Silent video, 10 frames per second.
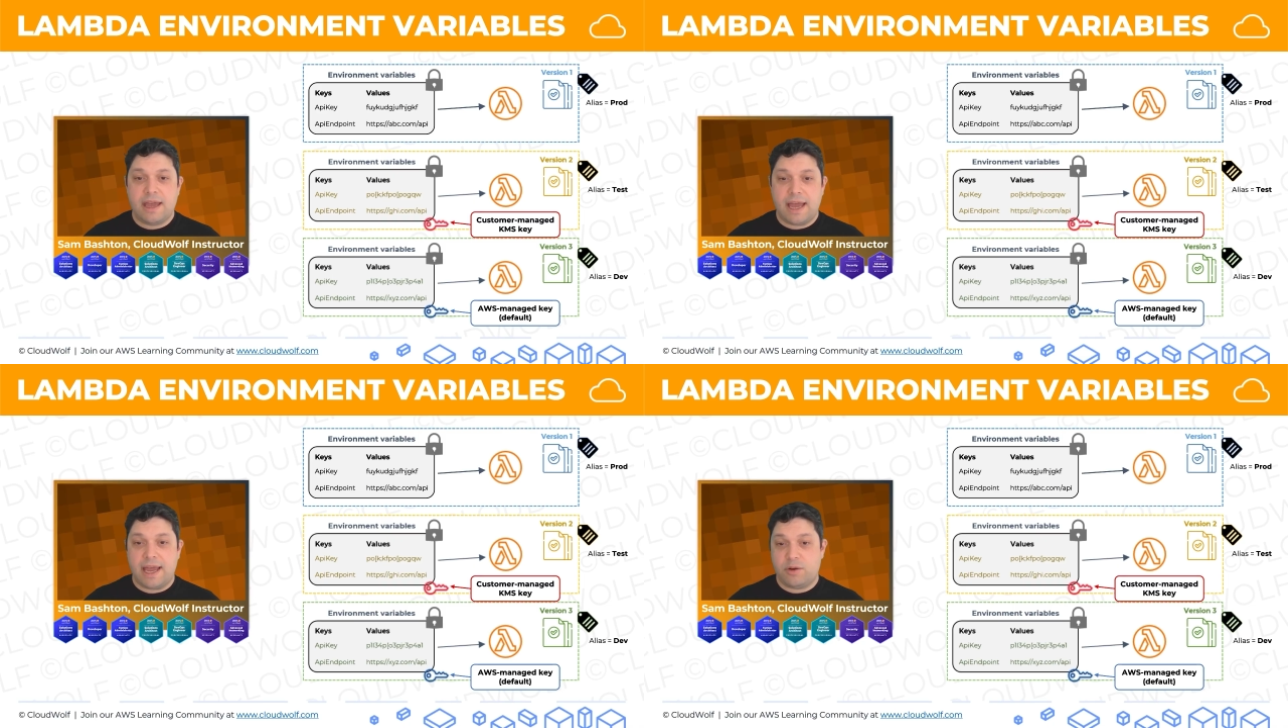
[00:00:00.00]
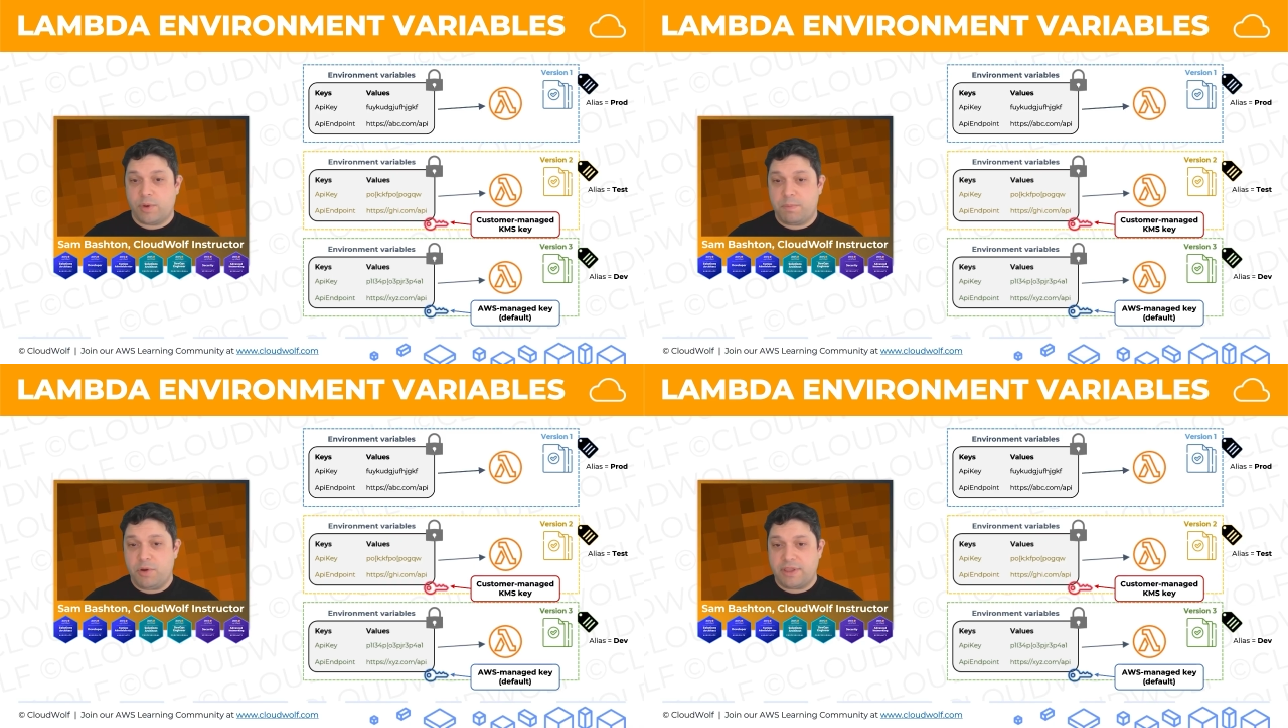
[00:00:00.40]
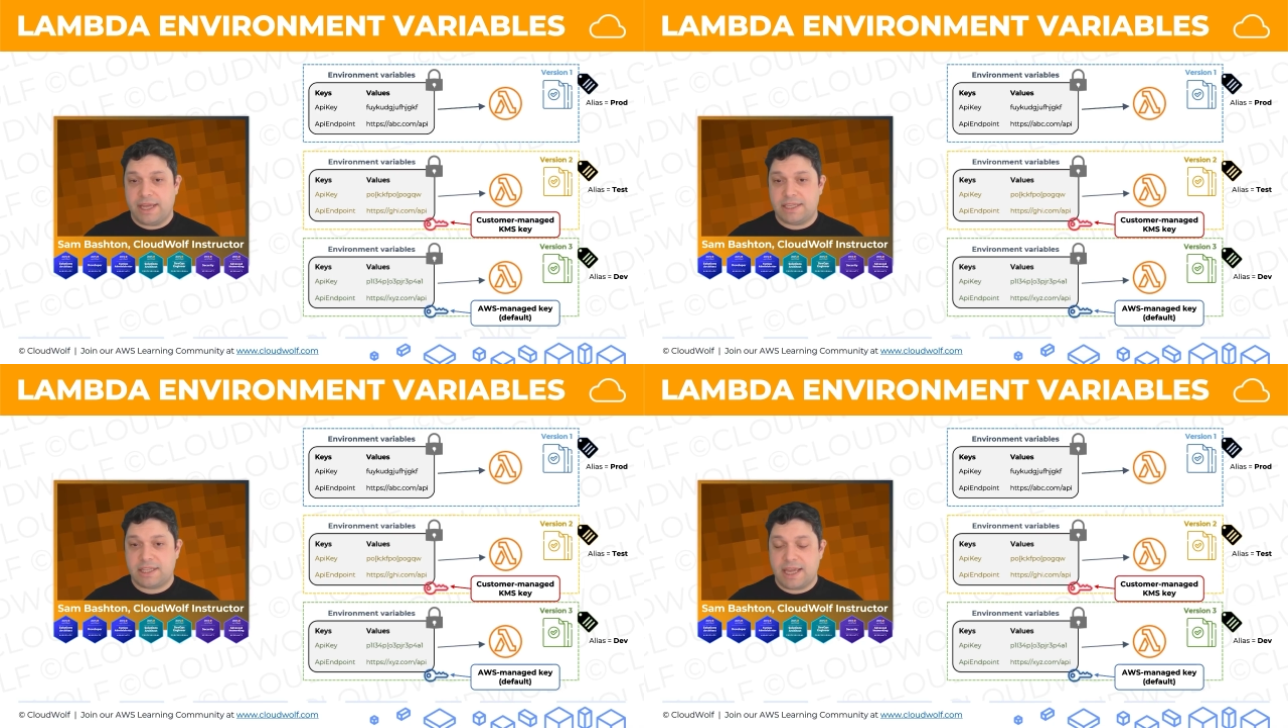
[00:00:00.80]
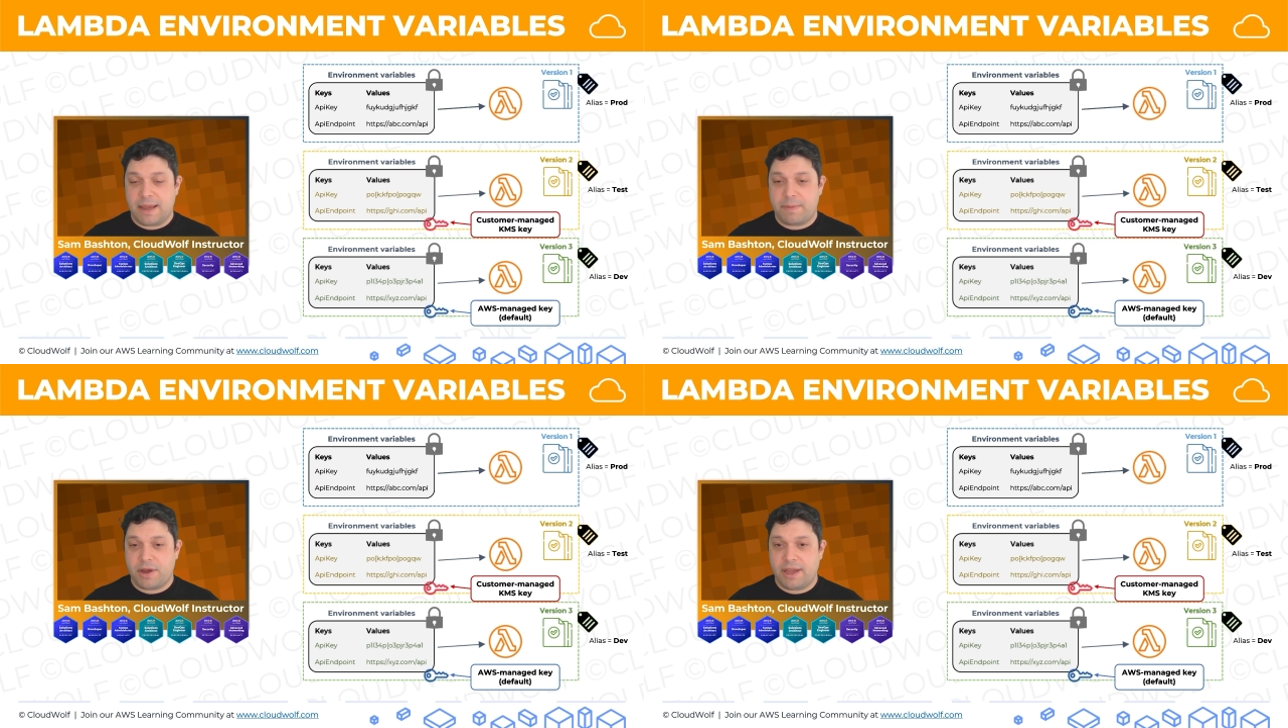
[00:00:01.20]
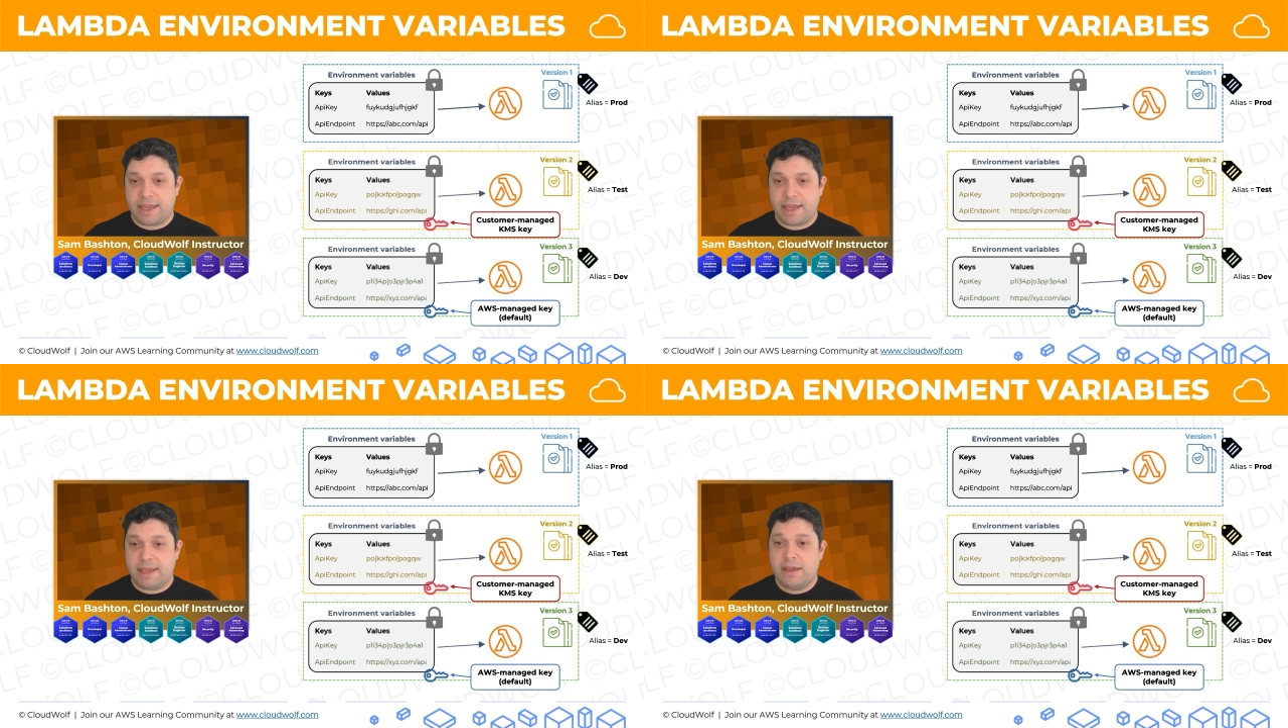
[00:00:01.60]
and we put that into the API
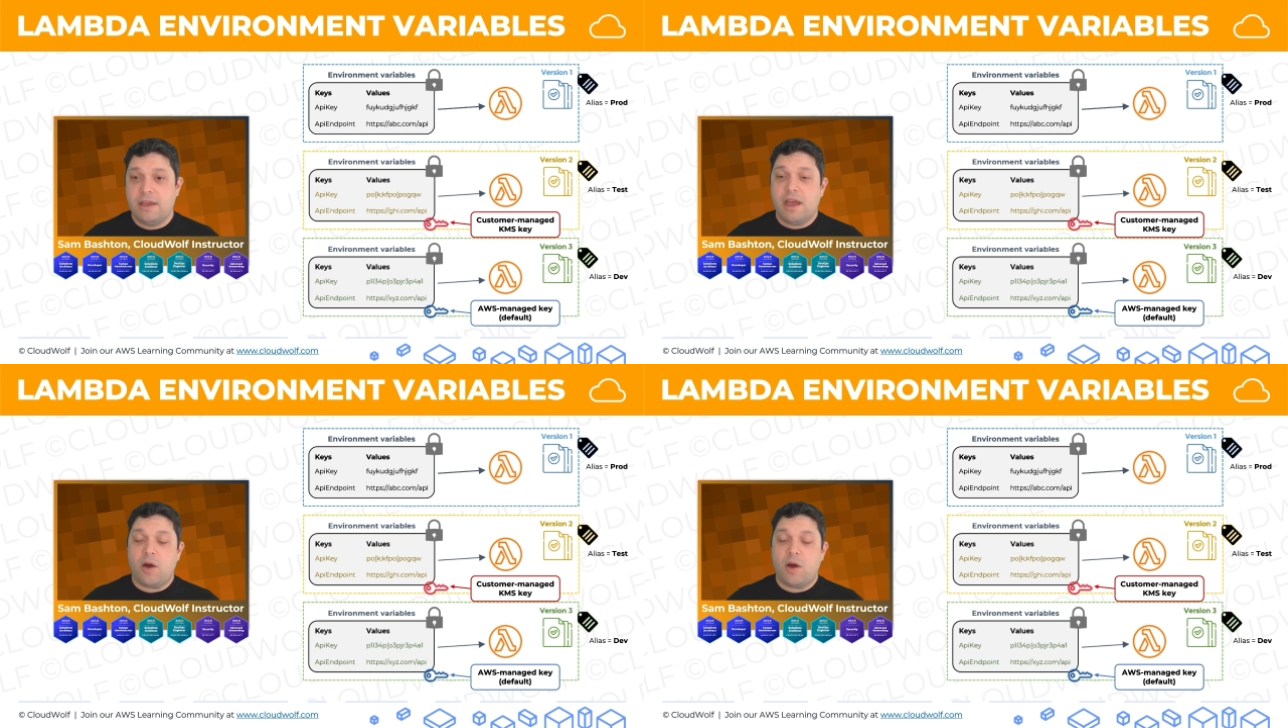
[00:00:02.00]
key,